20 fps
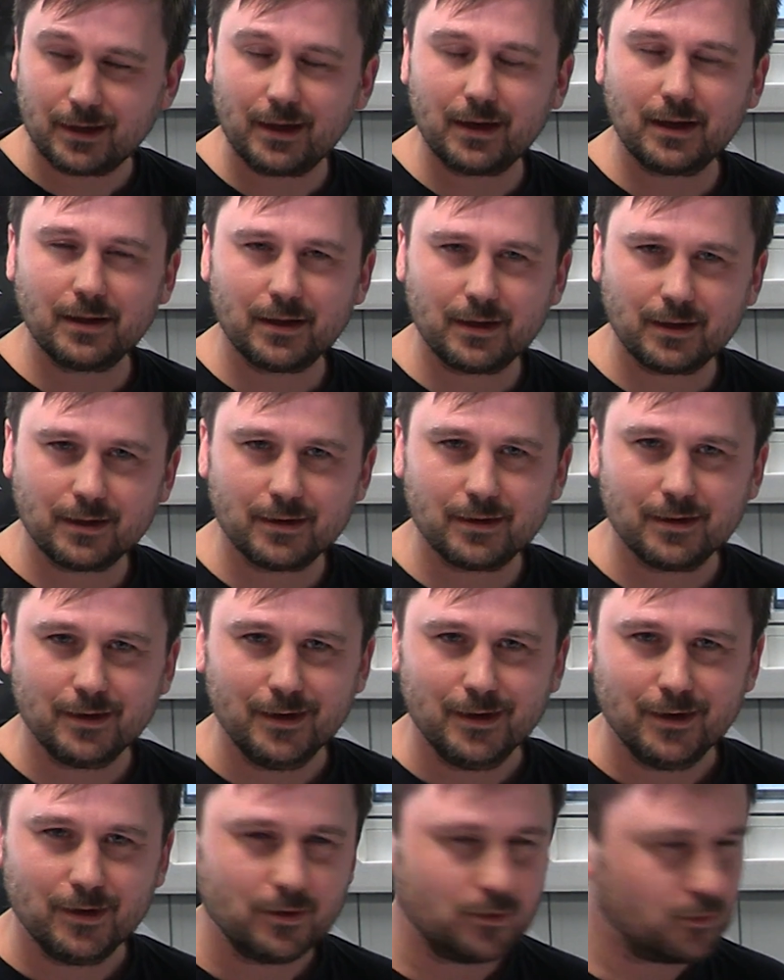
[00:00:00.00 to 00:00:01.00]
And I think
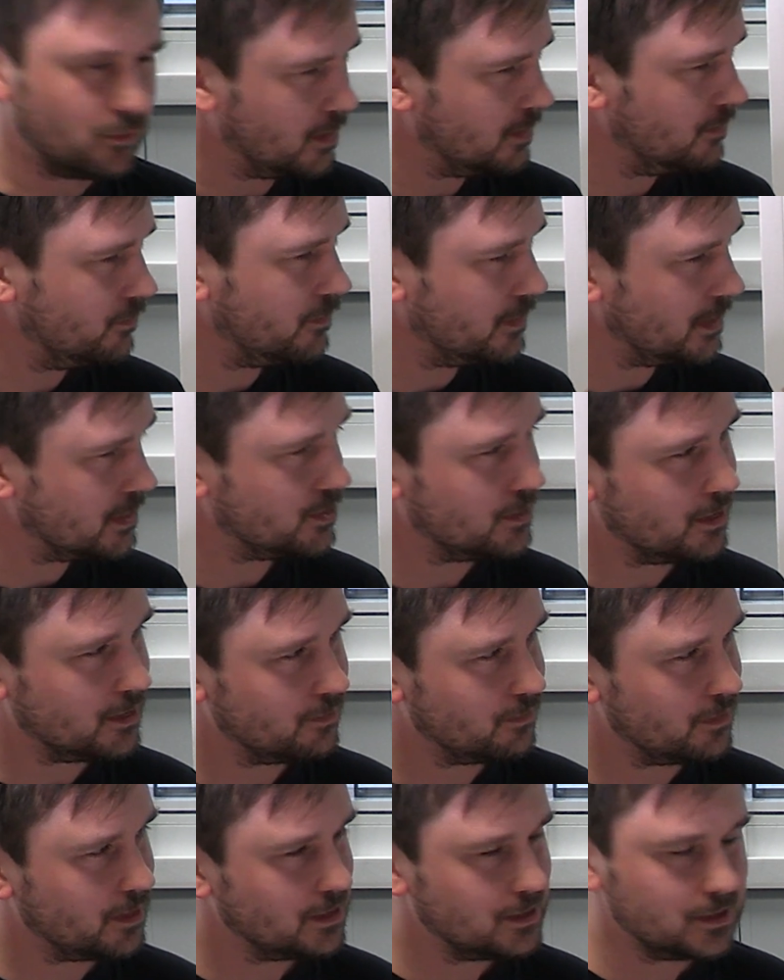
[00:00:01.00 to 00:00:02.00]
right friction at
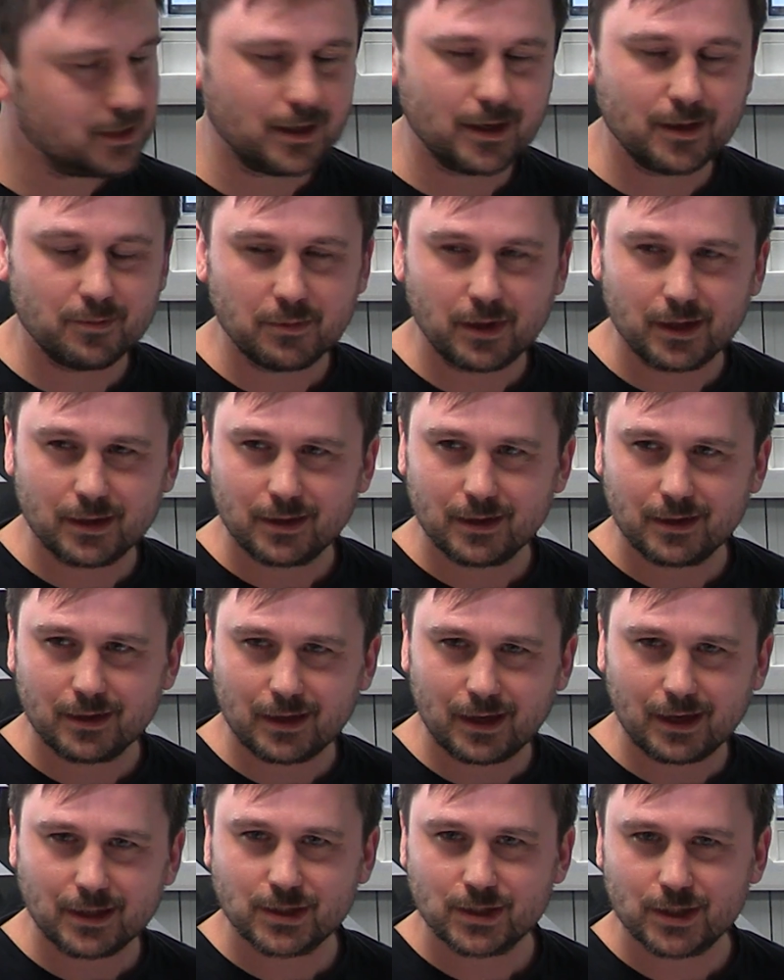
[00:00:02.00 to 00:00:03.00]
the right time, I
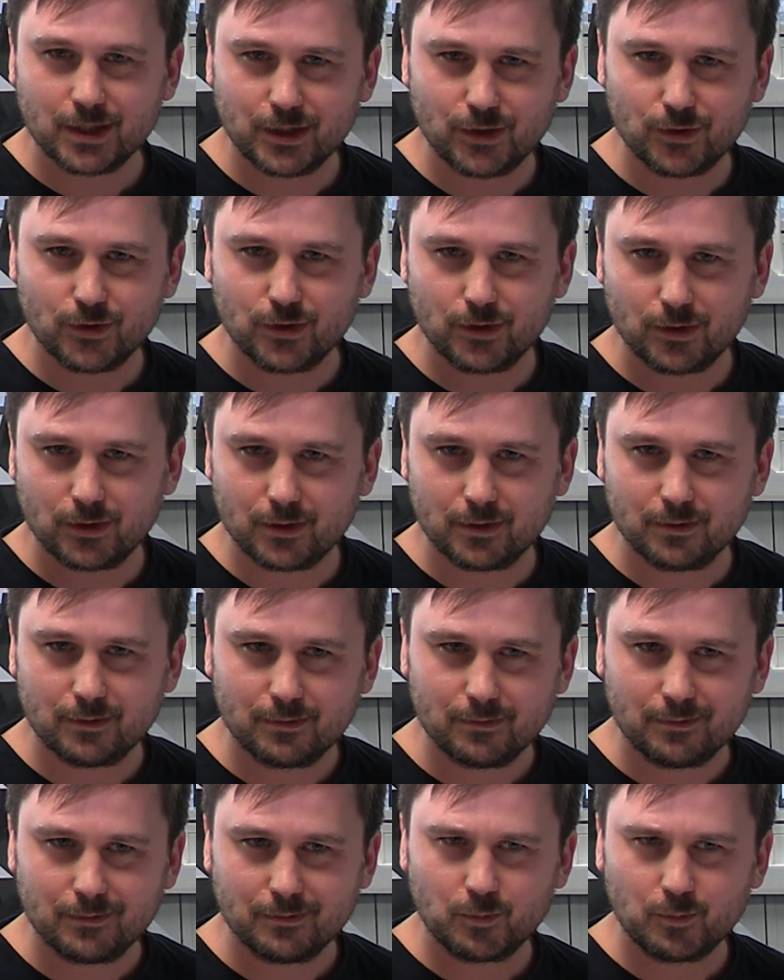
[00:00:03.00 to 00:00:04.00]
think actually you can
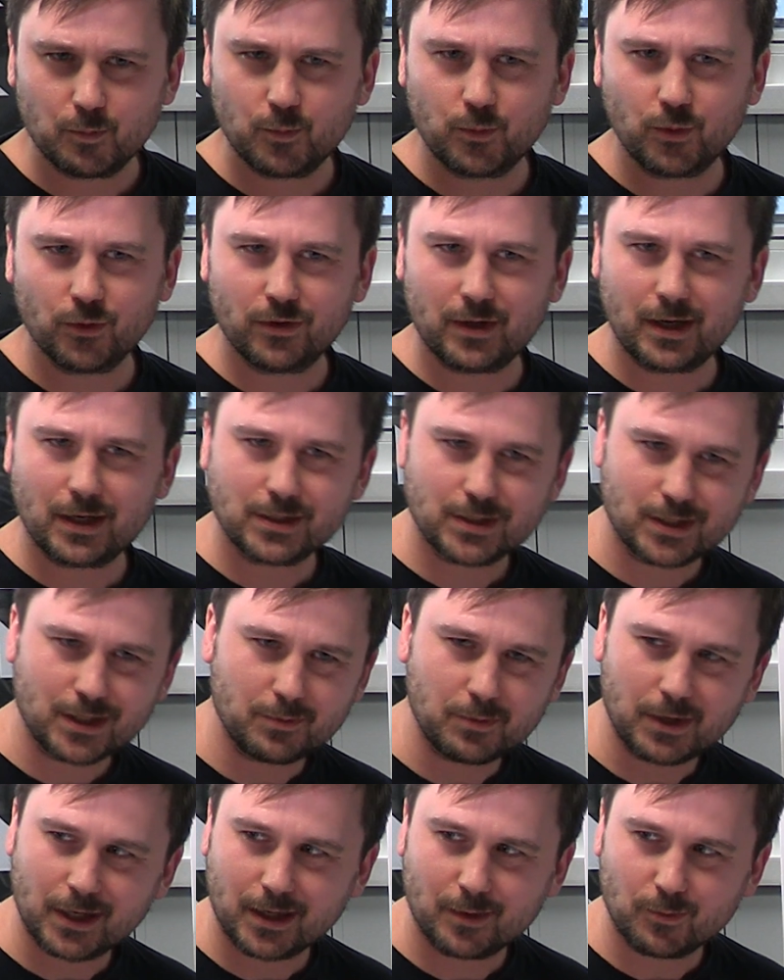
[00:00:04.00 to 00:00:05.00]
potentially
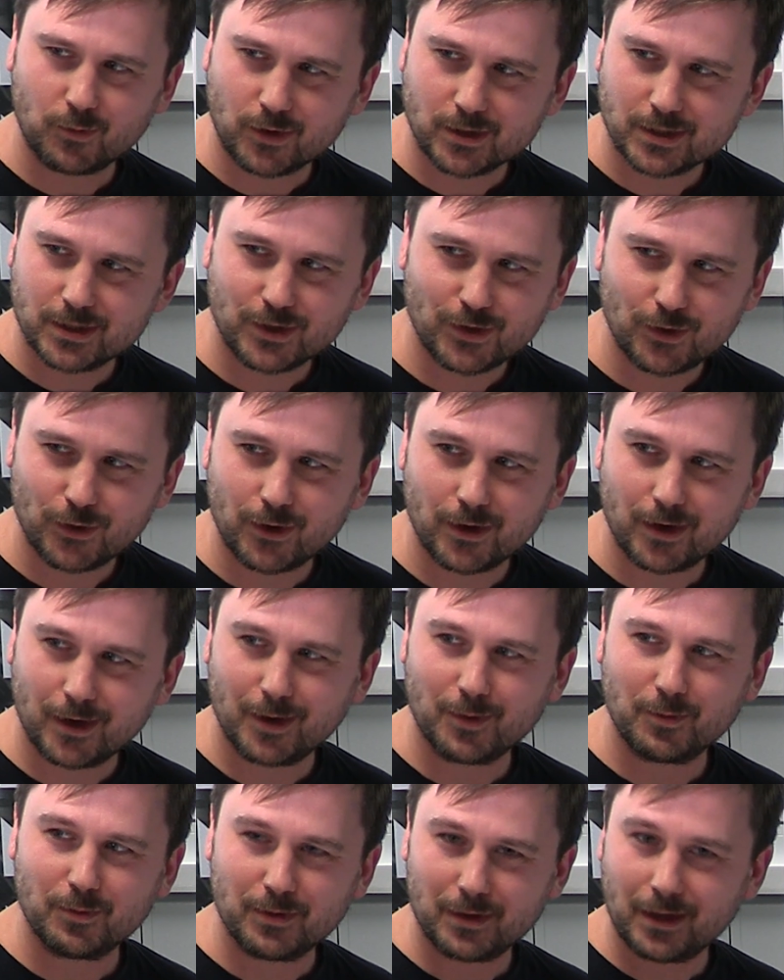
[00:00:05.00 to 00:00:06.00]
make it more secure
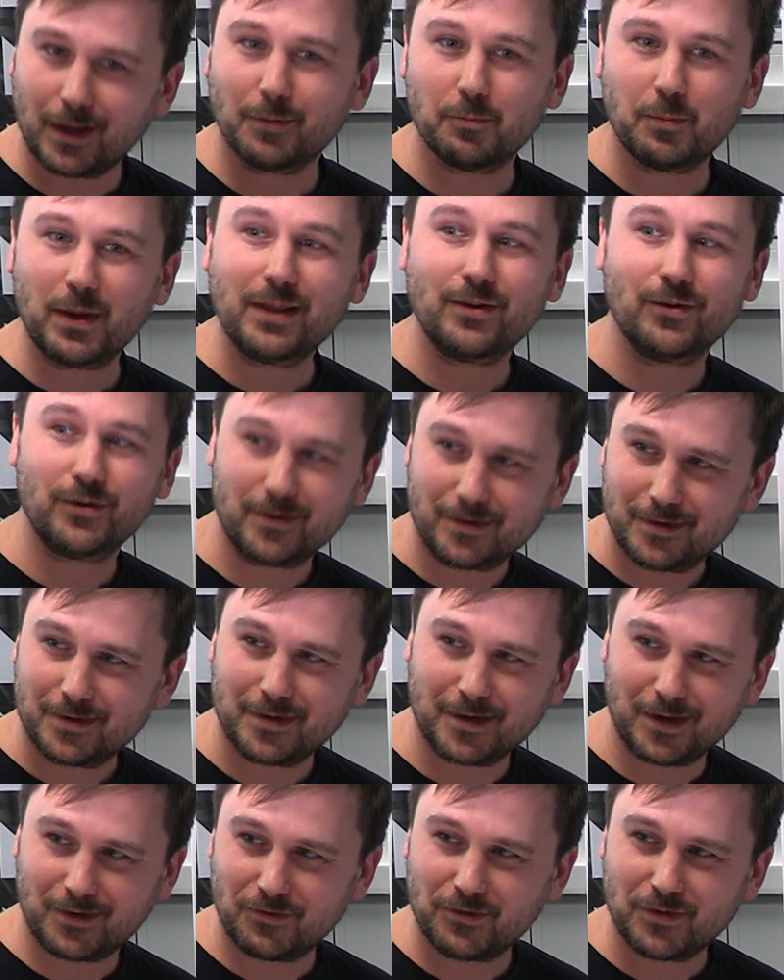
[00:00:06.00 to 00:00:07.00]
and better
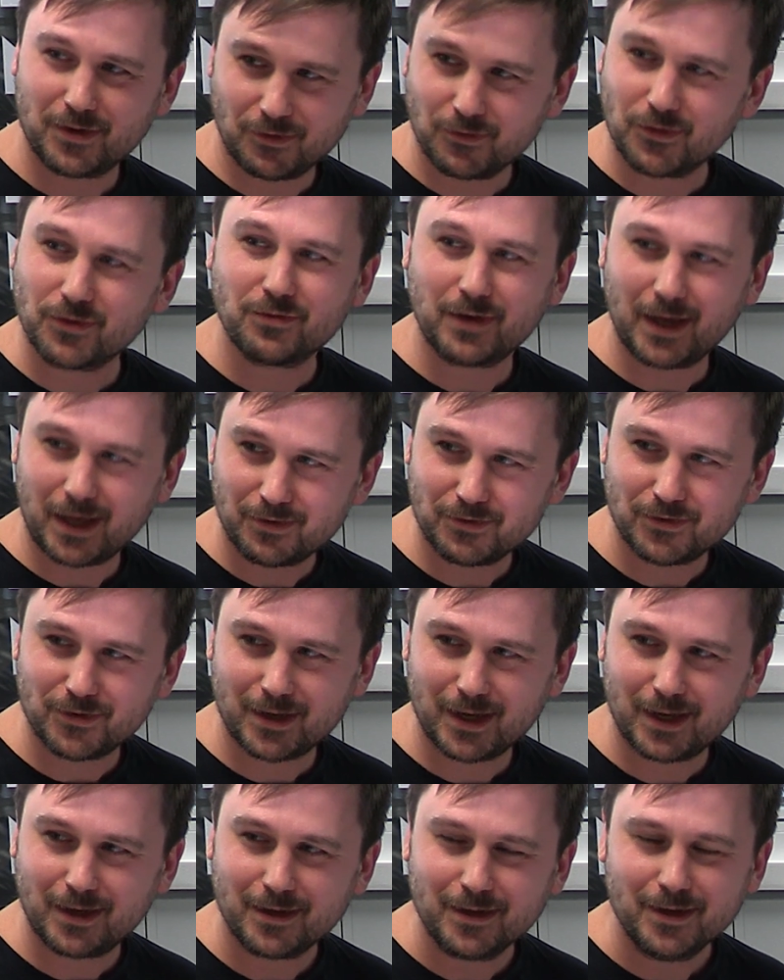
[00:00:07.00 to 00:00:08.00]
than what we have
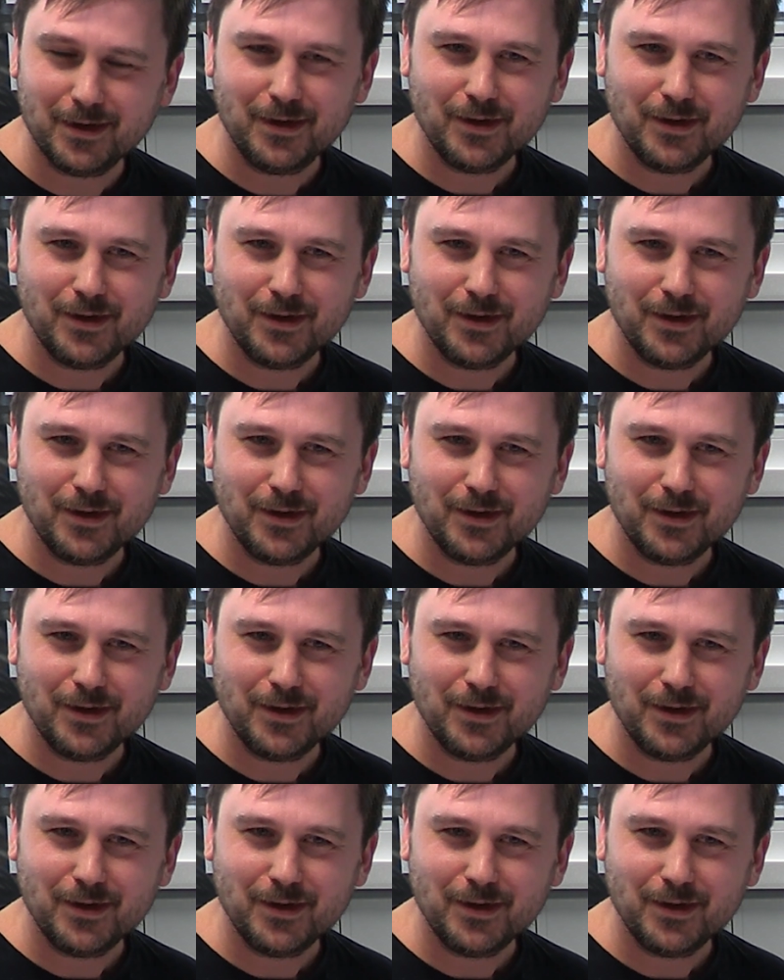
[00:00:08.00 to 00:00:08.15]
today.